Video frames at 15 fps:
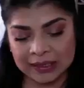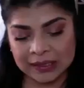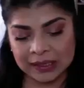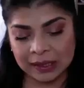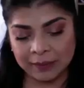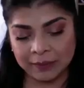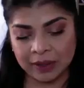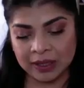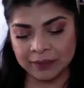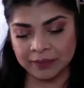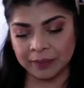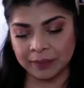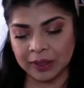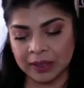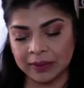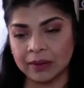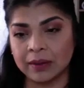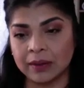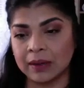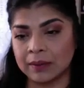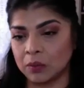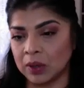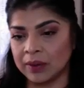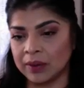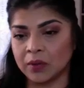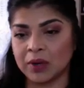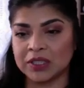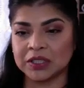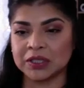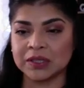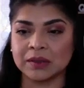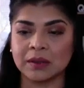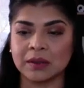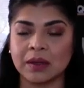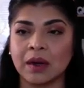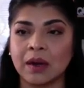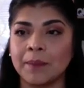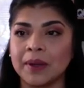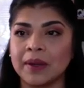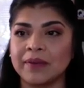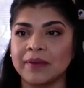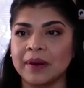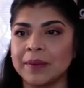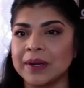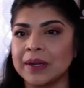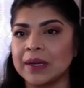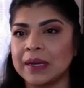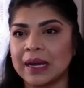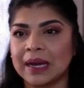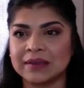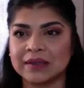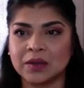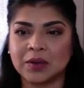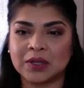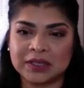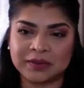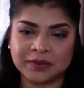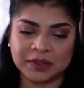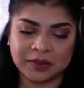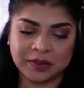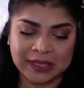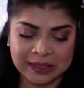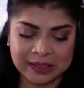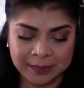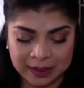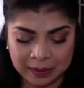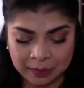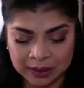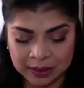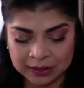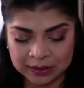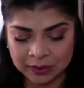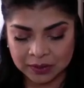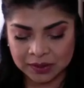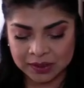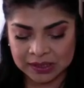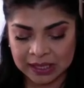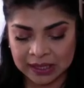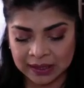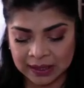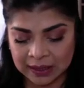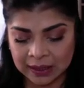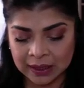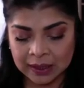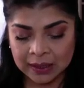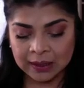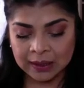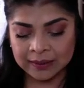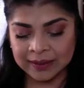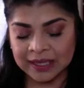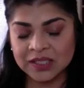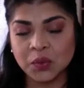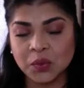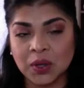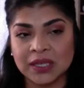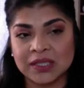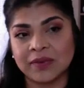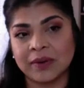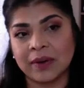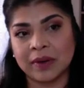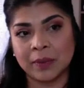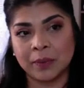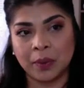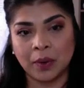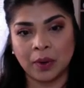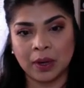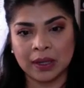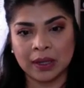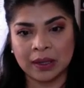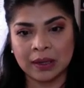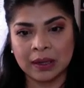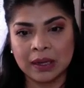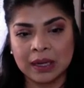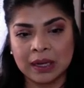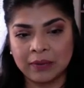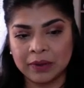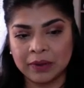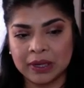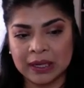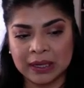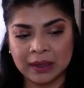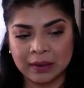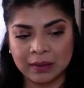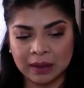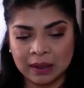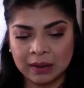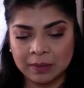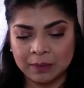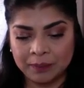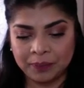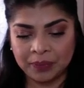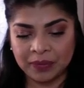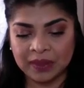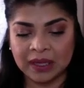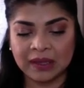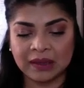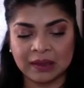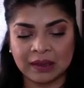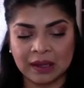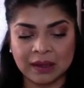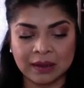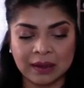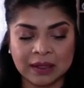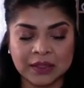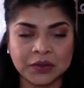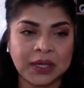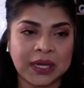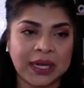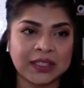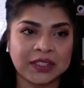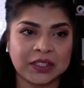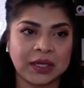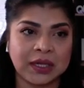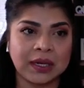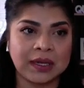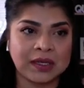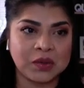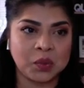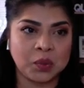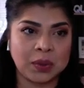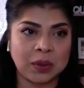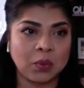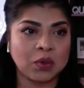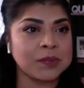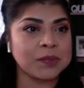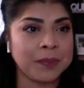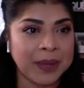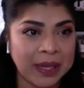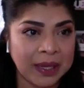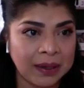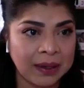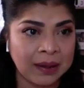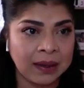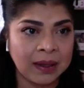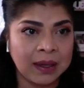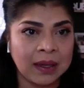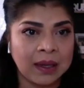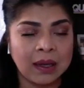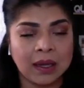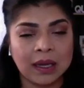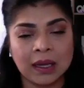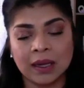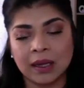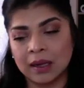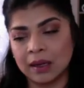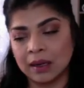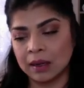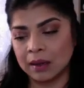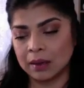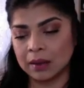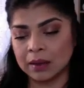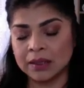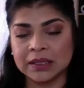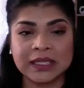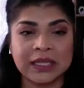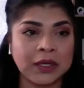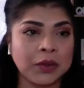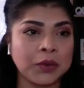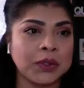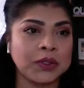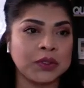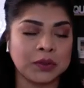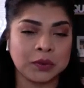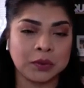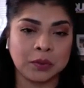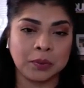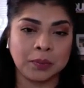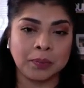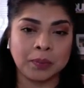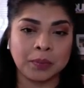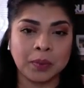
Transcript: that's, I really believe, while the questions come, if anybody has a question for Tracey, but I wanted to also say that that's why it's very important. And I really think that education was big in continuing to